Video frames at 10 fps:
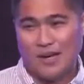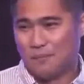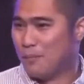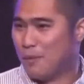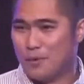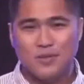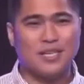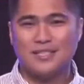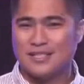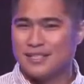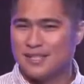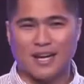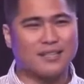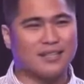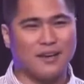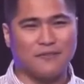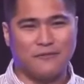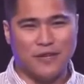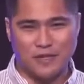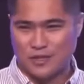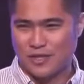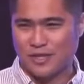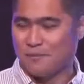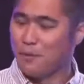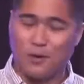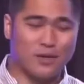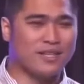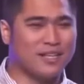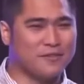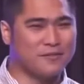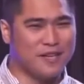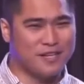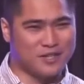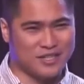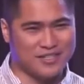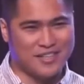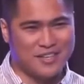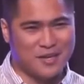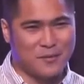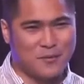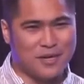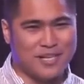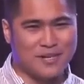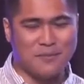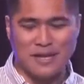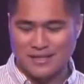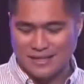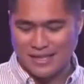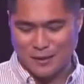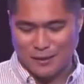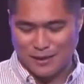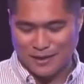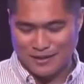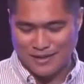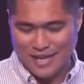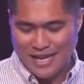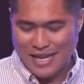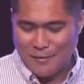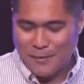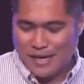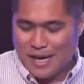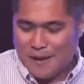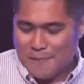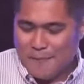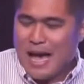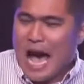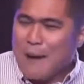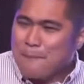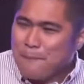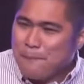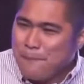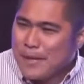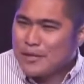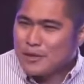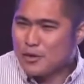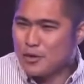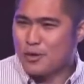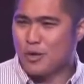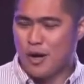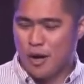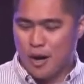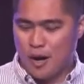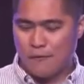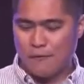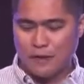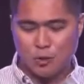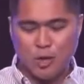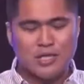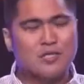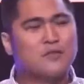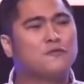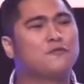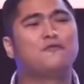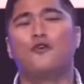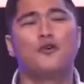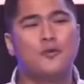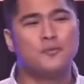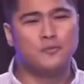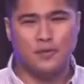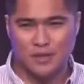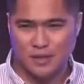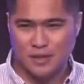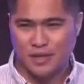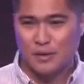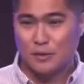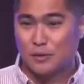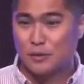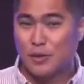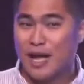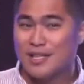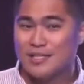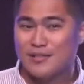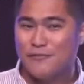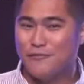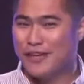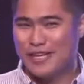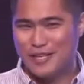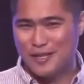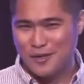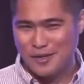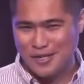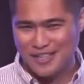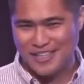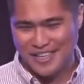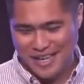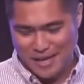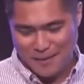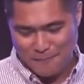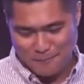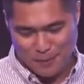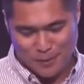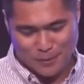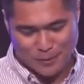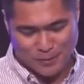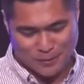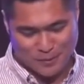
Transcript: Moses got a facial, more than a facial, when he met the Lord. He became a picture of a transformed, transfigured person.